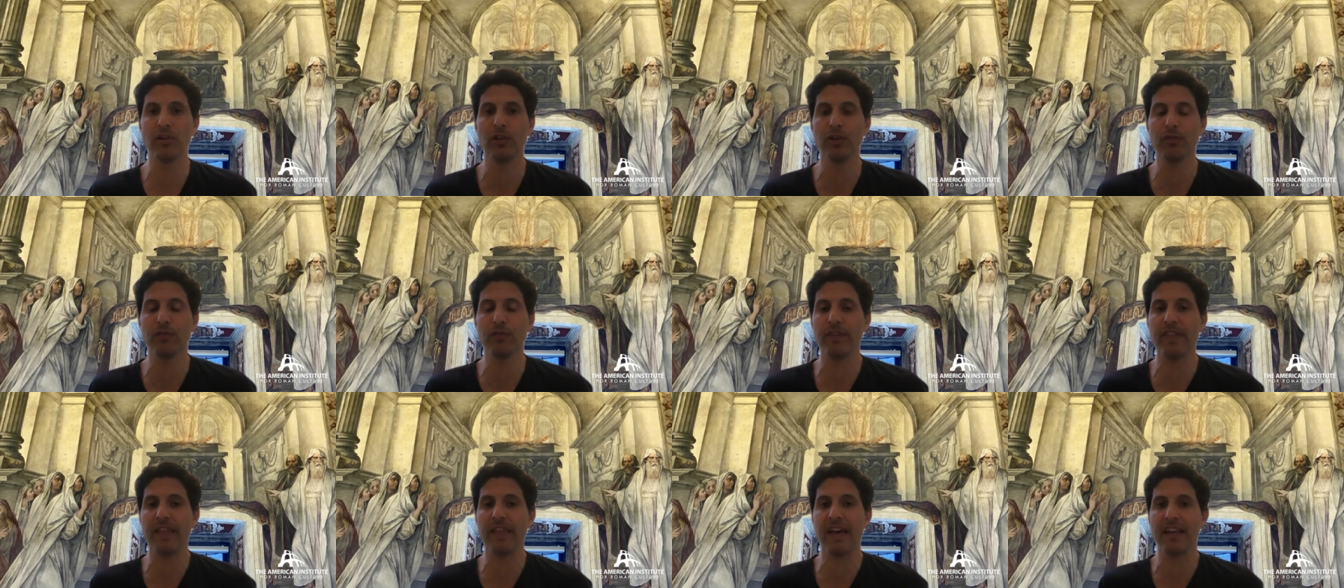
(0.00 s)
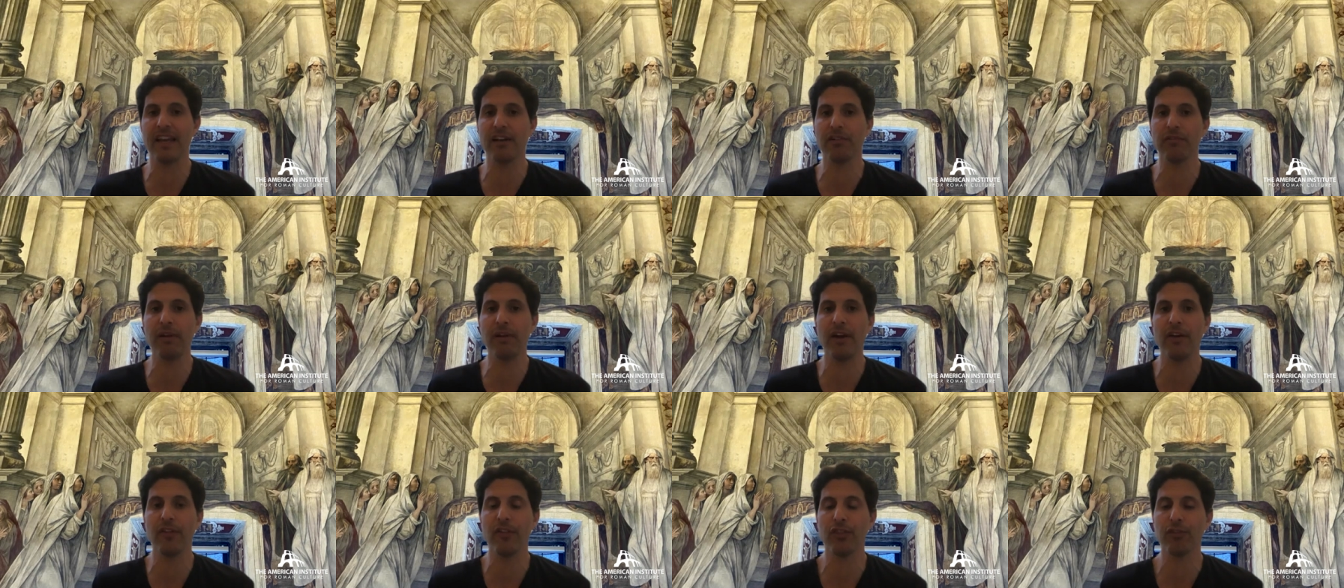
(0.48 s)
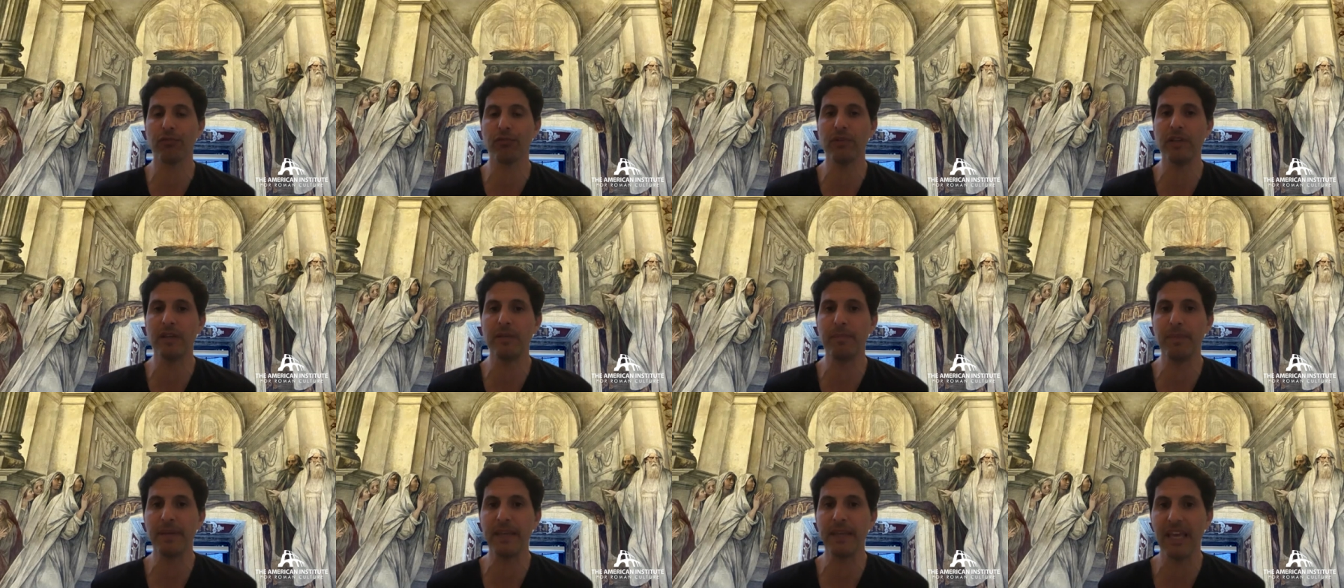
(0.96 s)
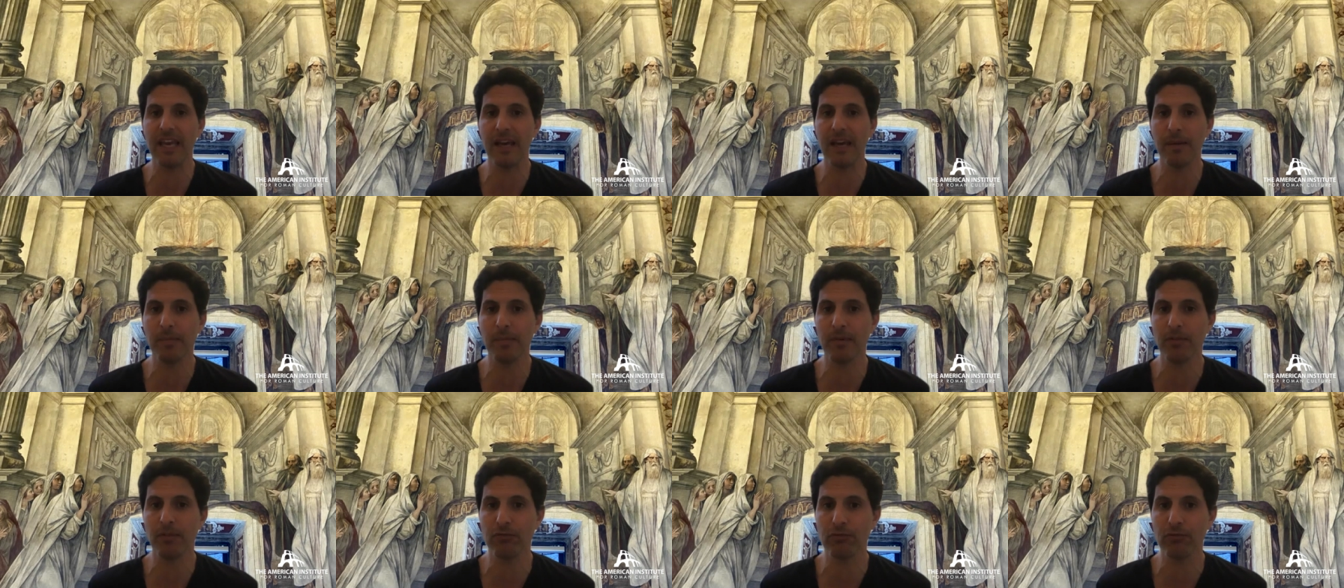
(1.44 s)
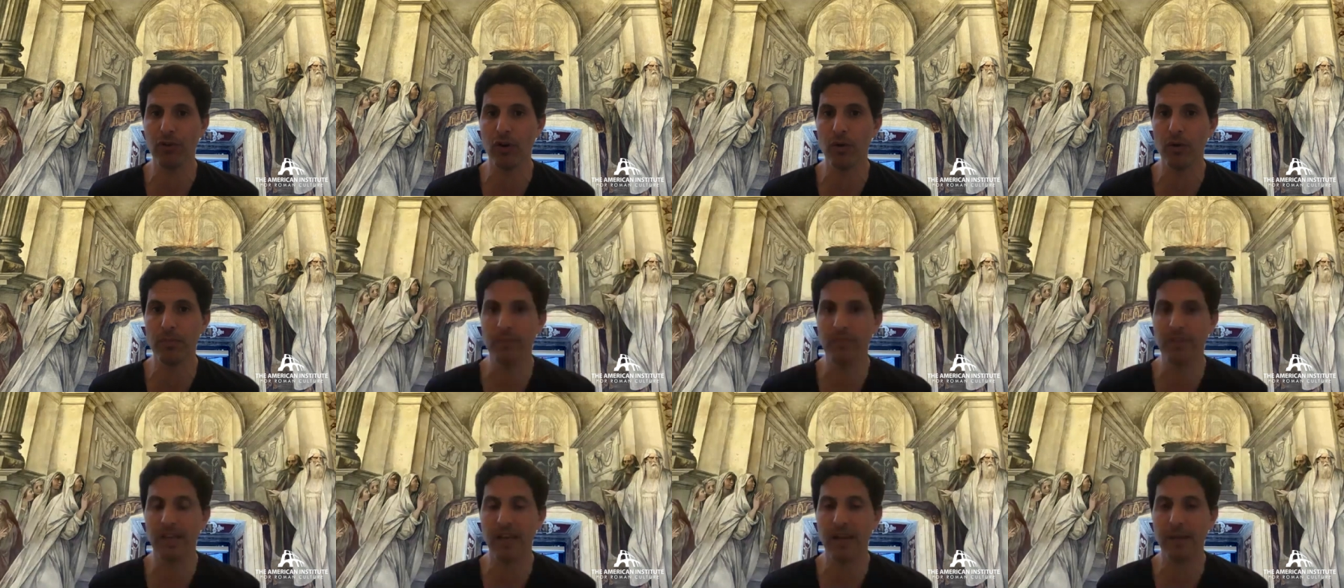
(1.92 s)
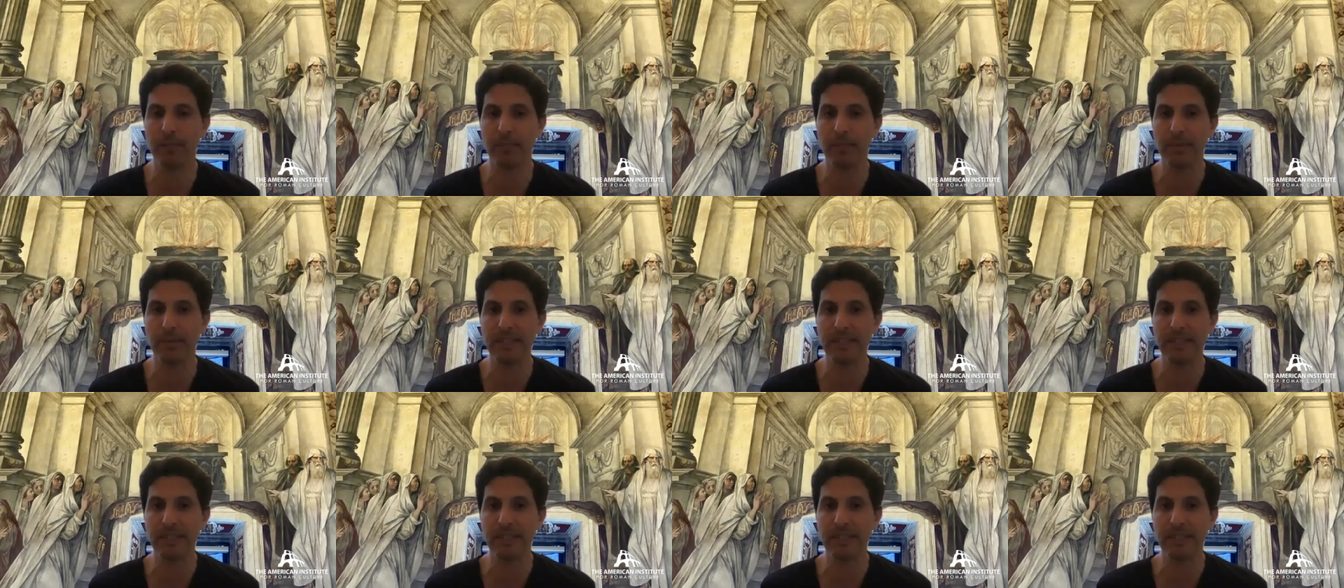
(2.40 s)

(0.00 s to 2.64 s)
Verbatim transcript: Look for that around 3 p.m. Rome time.